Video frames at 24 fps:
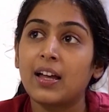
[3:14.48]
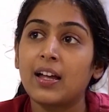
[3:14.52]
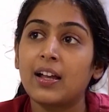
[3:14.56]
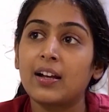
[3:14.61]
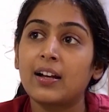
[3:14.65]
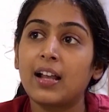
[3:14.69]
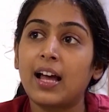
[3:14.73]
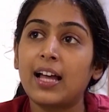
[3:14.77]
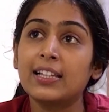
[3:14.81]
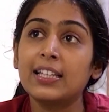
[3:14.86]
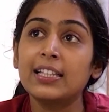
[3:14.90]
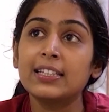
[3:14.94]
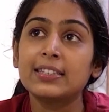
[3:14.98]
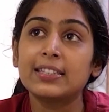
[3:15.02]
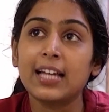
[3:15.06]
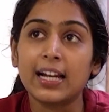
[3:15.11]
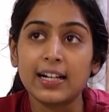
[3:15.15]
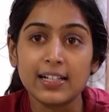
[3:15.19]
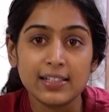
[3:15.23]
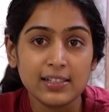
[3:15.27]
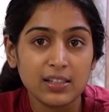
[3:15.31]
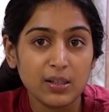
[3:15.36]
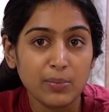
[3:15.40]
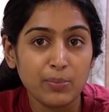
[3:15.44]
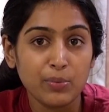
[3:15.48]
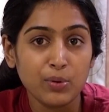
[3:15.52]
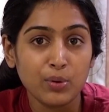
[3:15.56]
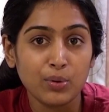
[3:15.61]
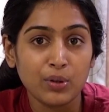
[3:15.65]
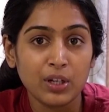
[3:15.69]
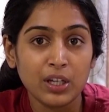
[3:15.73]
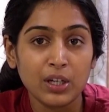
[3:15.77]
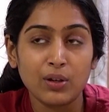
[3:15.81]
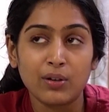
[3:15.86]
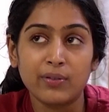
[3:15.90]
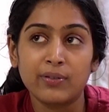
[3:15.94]
And I think that is the
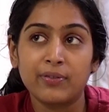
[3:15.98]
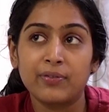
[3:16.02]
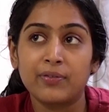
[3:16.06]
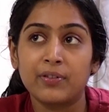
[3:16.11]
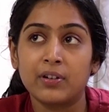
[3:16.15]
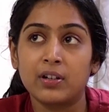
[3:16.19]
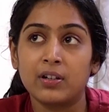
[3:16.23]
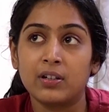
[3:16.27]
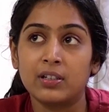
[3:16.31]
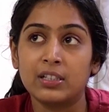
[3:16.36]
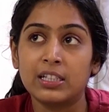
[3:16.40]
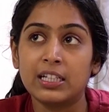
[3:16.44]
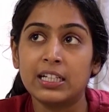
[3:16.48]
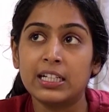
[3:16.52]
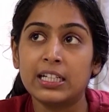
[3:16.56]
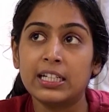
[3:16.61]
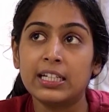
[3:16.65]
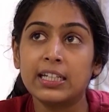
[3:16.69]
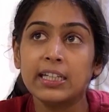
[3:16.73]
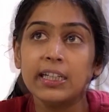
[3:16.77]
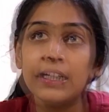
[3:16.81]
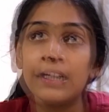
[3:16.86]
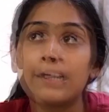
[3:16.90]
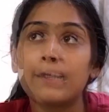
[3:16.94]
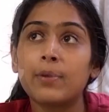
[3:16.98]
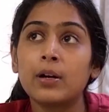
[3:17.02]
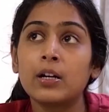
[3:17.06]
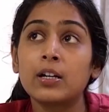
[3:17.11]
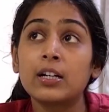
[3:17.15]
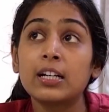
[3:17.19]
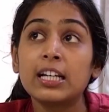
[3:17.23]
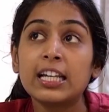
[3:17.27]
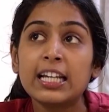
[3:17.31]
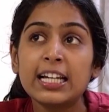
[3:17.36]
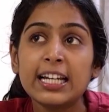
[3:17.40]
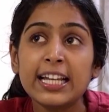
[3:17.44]
beauty of Neeli. But
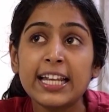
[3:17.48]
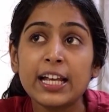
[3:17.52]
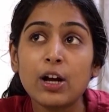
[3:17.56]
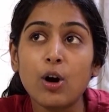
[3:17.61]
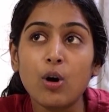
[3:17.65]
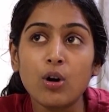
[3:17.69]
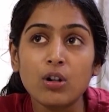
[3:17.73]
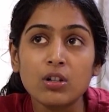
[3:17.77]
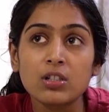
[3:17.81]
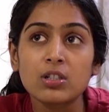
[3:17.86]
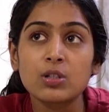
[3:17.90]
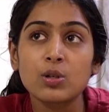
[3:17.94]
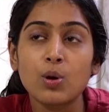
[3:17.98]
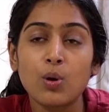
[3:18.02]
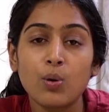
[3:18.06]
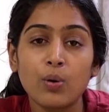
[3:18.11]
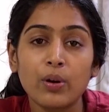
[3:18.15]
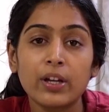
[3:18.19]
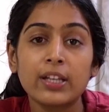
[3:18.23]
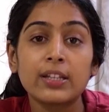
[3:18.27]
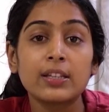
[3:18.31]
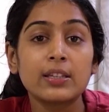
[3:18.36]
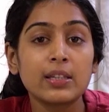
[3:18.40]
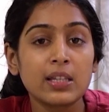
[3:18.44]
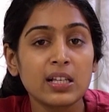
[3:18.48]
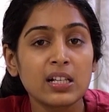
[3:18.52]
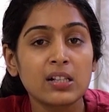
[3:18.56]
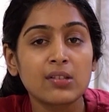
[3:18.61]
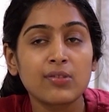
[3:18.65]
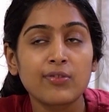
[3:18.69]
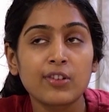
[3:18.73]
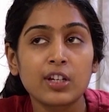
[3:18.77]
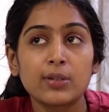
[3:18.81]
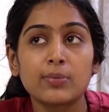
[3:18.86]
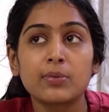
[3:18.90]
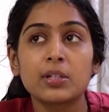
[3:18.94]
Neeli also in this
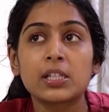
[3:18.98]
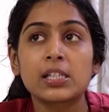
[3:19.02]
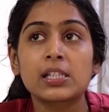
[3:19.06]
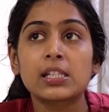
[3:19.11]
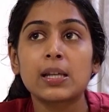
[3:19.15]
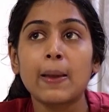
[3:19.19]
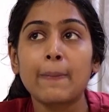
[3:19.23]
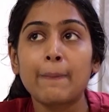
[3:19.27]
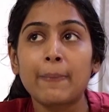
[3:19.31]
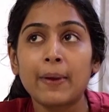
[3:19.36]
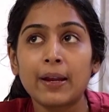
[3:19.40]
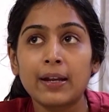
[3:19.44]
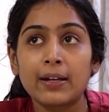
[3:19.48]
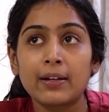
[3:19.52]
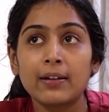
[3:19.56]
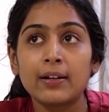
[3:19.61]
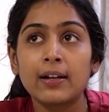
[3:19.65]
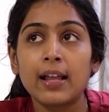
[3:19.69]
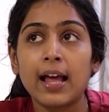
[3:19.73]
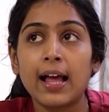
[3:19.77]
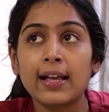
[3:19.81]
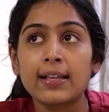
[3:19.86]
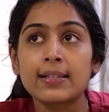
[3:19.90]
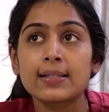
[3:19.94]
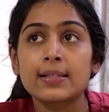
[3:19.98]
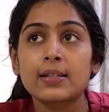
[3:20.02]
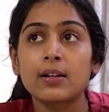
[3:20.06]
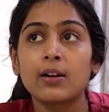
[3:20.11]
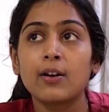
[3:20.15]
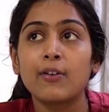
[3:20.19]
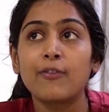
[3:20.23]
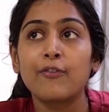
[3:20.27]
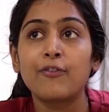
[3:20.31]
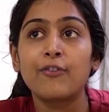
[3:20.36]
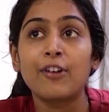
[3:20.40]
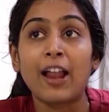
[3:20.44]
film is depicted as
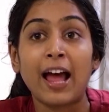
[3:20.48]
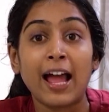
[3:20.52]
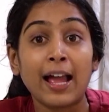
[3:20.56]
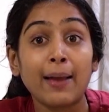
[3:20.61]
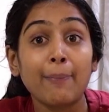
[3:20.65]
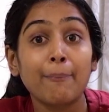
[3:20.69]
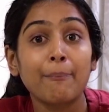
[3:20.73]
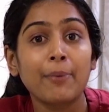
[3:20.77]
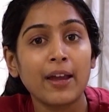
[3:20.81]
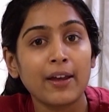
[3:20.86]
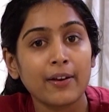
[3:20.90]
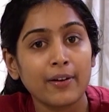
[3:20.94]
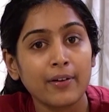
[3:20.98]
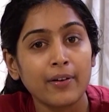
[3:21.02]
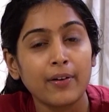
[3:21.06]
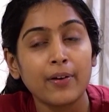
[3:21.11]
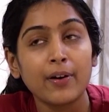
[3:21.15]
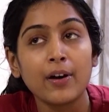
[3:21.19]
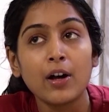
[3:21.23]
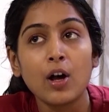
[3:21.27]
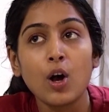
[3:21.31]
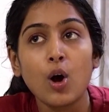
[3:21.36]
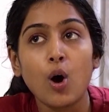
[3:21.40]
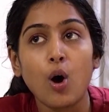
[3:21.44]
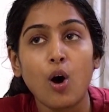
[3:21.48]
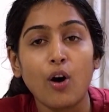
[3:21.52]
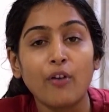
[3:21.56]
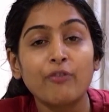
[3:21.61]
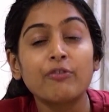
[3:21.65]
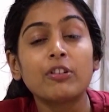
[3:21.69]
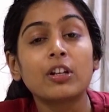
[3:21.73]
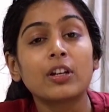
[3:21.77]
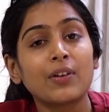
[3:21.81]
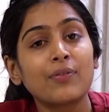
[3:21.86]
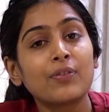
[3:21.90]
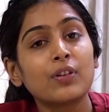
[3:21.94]
a flag bearer of
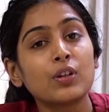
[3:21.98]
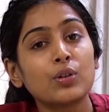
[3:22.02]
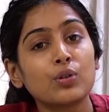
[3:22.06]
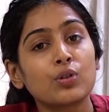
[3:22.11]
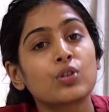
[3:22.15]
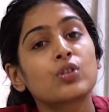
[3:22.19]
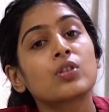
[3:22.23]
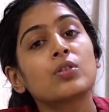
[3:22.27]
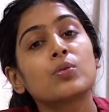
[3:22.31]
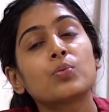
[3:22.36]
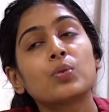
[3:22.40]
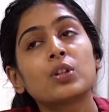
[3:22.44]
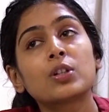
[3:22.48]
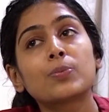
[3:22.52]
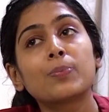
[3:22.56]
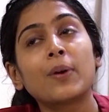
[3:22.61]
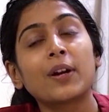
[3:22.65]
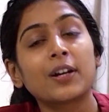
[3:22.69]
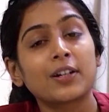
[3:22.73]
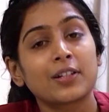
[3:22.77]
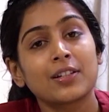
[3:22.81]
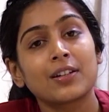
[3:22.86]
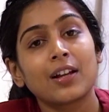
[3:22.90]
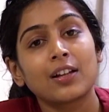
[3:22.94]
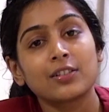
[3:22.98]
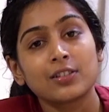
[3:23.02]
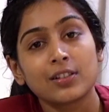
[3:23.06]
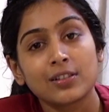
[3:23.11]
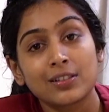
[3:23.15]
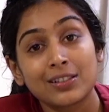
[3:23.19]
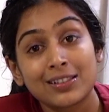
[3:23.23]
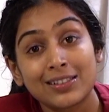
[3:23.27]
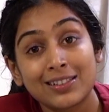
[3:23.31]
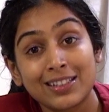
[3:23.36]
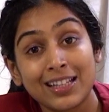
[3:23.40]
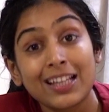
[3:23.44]
the revolution which Parshiraja
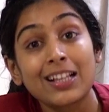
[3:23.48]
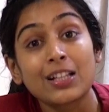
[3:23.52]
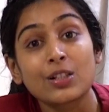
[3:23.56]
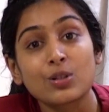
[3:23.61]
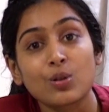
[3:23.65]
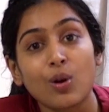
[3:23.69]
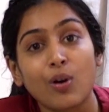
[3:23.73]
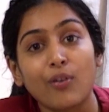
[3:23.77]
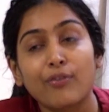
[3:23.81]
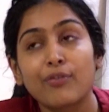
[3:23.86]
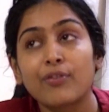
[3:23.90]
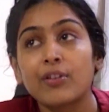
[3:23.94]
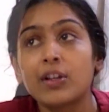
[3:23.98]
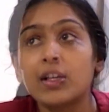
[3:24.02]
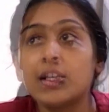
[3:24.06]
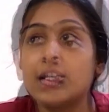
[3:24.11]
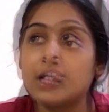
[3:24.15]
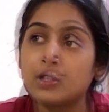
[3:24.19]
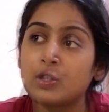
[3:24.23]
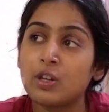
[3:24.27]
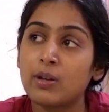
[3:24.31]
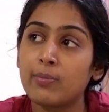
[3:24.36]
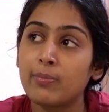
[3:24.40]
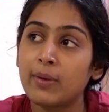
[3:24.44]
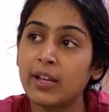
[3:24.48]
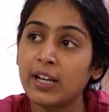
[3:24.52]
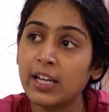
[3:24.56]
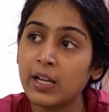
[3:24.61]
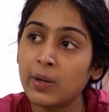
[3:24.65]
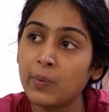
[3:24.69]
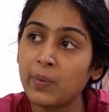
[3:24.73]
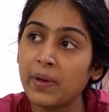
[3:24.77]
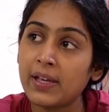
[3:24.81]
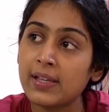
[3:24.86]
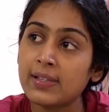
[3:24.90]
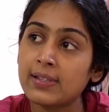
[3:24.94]
kicks off. So in
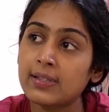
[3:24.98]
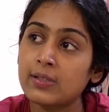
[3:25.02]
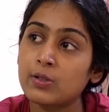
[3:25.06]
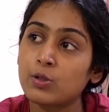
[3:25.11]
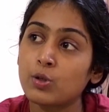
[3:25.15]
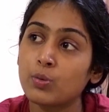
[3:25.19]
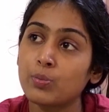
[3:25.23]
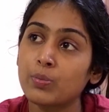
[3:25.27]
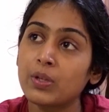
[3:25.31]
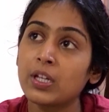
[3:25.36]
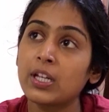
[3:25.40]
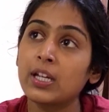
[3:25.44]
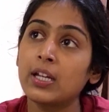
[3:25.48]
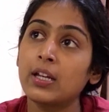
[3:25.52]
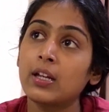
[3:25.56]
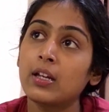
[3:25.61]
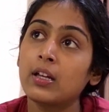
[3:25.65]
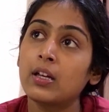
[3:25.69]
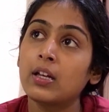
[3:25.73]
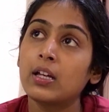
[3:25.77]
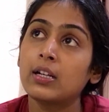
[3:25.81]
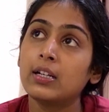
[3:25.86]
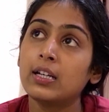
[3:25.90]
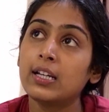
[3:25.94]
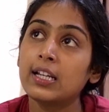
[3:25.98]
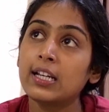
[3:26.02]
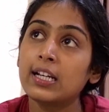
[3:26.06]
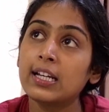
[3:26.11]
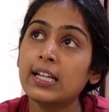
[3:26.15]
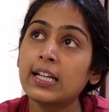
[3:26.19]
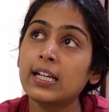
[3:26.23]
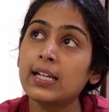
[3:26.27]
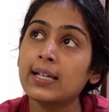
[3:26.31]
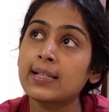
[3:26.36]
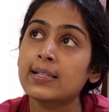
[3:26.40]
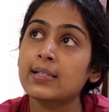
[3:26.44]
many ways to me,
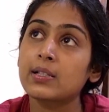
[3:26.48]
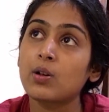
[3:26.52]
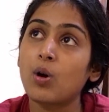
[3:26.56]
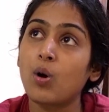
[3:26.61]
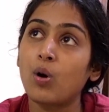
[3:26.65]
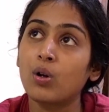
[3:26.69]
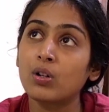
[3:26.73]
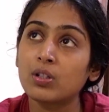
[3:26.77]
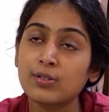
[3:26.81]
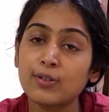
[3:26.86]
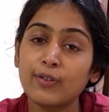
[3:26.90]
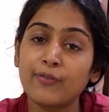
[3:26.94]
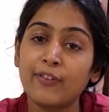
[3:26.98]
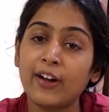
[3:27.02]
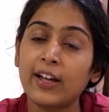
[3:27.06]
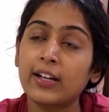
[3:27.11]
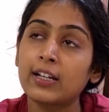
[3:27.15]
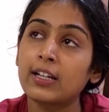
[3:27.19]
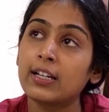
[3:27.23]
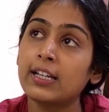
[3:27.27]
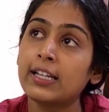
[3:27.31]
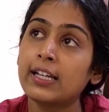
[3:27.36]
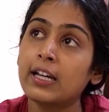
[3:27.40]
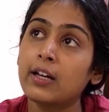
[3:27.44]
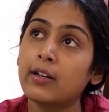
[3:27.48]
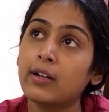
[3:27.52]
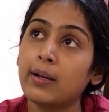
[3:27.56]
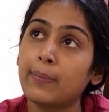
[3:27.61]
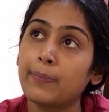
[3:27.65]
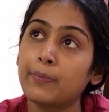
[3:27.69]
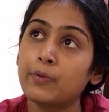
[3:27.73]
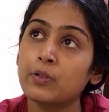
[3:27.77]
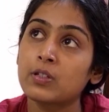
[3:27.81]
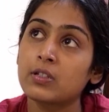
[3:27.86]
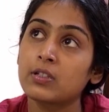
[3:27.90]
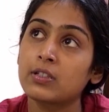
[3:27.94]
Neeli is also finally a
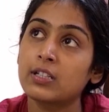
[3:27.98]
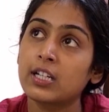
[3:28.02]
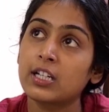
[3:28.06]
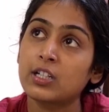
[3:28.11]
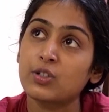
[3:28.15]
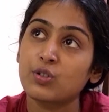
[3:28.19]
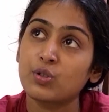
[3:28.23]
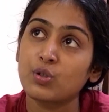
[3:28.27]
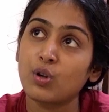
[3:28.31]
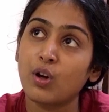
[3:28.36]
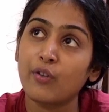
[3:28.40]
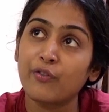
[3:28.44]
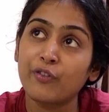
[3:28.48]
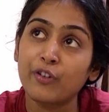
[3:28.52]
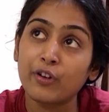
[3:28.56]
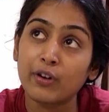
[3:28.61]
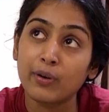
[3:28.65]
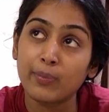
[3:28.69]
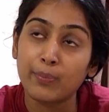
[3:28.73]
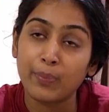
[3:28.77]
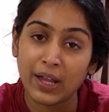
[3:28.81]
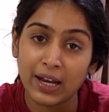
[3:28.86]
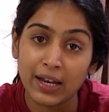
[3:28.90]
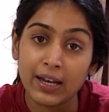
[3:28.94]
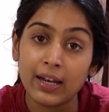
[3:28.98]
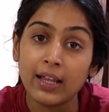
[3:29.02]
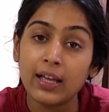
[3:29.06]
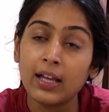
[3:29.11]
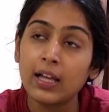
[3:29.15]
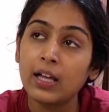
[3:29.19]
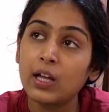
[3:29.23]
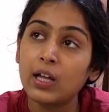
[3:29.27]
representation of a rebel